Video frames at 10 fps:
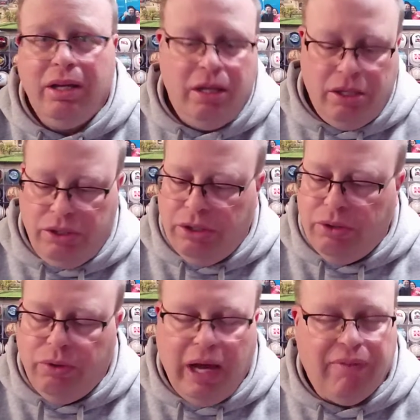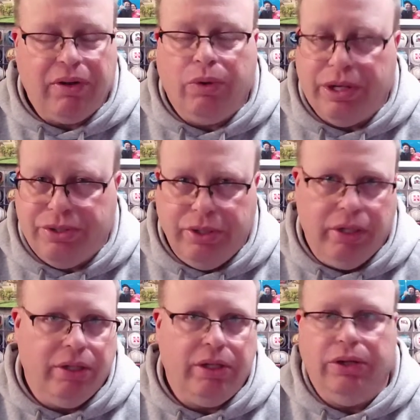you have a question,
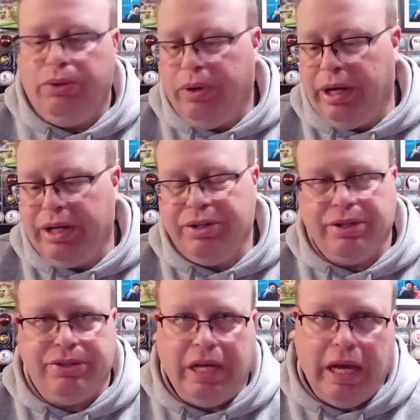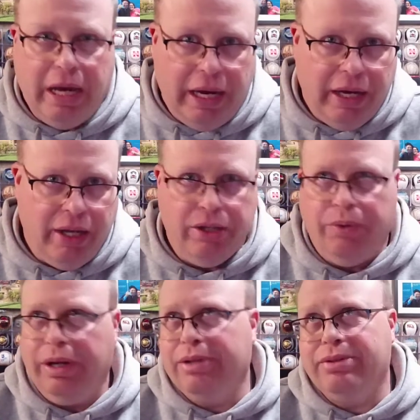you want to just say hi, you
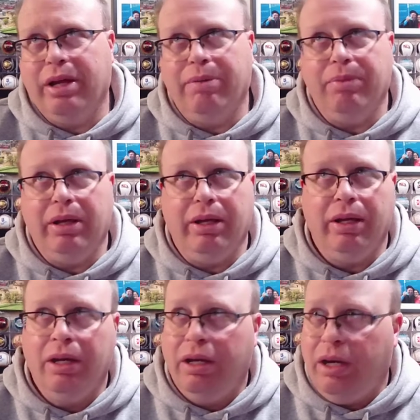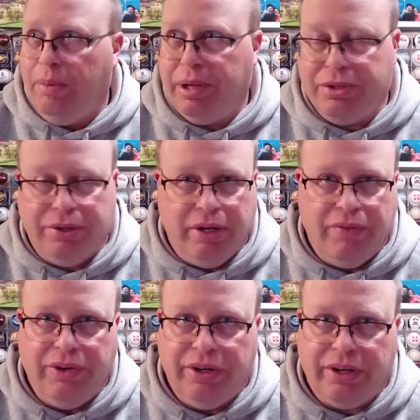want to send me a picture of
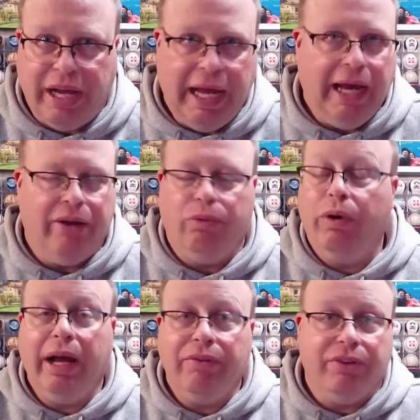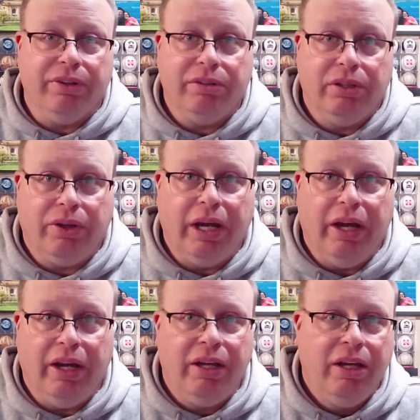your cat, whatever.
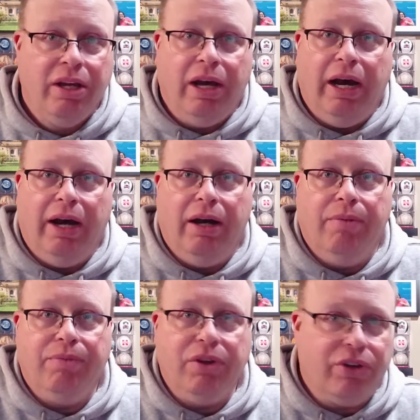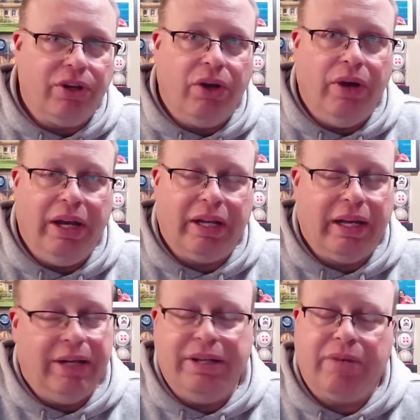Okay. You can go ahead and
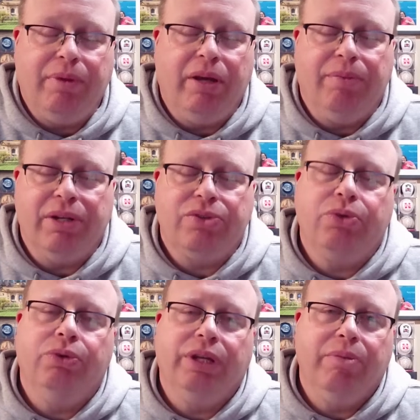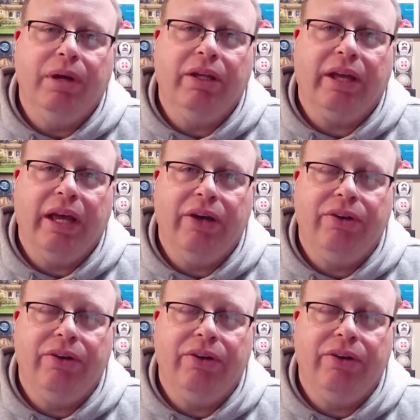contact me on my school email account.